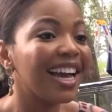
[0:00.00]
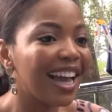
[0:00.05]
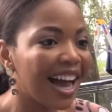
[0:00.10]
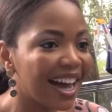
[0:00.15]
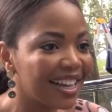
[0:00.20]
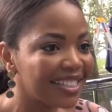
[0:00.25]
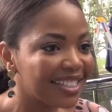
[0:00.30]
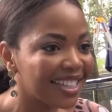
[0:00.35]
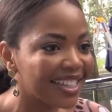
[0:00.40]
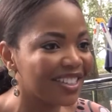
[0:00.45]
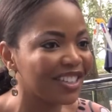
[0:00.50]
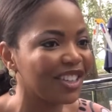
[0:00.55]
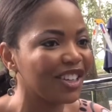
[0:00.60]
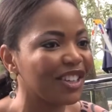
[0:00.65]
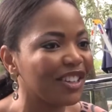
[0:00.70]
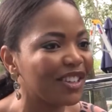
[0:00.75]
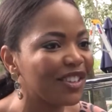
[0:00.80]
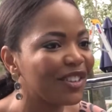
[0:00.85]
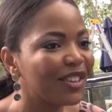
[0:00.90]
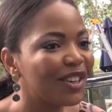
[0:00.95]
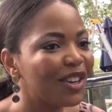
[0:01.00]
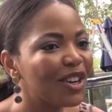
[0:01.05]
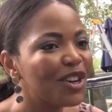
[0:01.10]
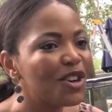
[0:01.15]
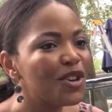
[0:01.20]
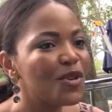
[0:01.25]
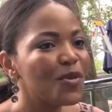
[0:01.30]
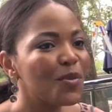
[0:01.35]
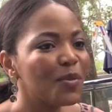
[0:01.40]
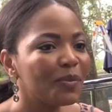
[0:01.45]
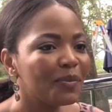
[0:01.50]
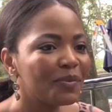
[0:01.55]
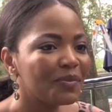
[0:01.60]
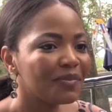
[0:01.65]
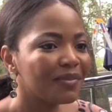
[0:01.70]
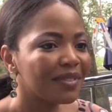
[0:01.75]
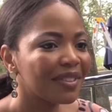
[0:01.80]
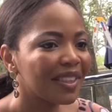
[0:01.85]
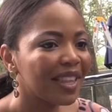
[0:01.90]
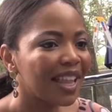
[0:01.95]
Are you for e-tags or you anti
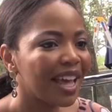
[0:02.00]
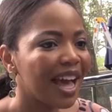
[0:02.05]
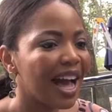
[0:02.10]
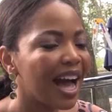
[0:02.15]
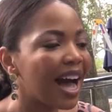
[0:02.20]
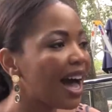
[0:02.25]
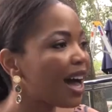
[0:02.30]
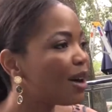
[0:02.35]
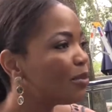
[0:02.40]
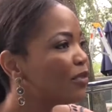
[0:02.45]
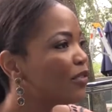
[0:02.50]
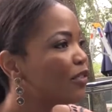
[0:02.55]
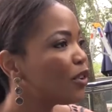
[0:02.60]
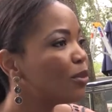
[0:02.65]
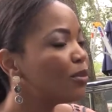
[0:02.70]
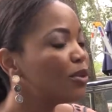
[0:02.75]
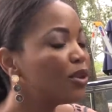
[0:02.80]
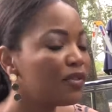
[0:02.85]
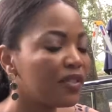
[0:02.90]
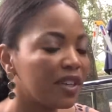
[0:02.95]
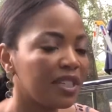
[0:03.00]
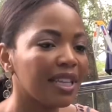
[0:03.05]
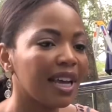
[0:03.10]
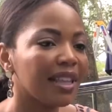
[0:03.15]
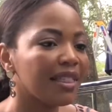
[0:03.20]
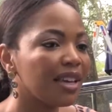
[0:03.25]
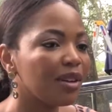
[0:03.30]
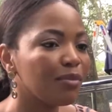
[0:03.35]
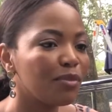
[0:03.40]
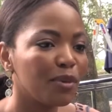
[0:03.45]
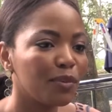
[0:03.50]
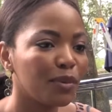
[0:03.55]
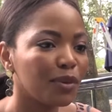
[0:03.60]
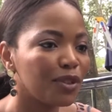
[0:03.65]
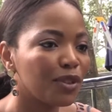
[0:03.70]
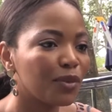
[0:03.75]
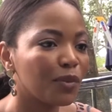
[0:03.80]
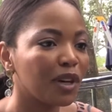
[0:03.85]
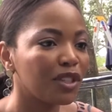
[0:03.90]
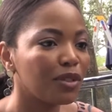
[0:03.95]
e-tags? I'm for movies. I think people
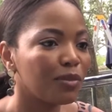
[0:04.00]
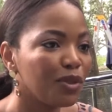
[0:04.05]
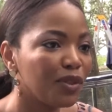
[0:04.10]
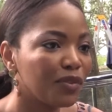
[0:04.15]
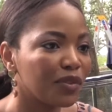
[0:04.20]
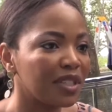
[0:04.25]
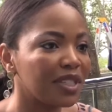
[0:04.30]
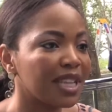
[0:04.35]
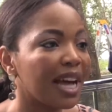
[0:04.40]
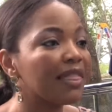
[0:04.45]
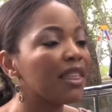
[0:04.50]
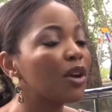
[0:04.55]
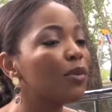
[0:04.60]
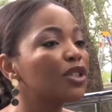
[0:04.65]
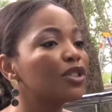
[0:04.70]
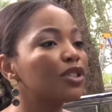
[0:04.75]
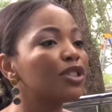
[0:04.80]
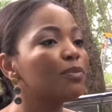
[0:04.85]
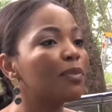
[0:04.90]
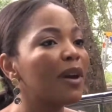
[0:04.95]
should watch movies. I think we should